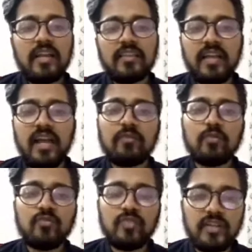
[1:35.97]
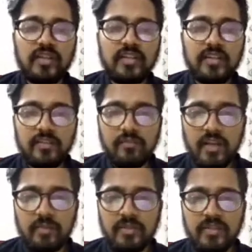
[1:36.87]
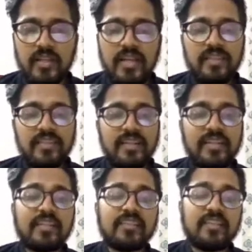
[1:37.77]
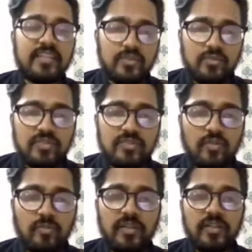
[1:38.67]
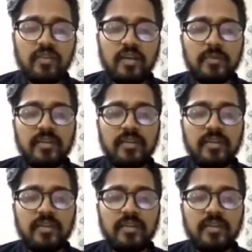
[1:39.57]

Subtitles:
They have to work in an environment. They take the resources from an environment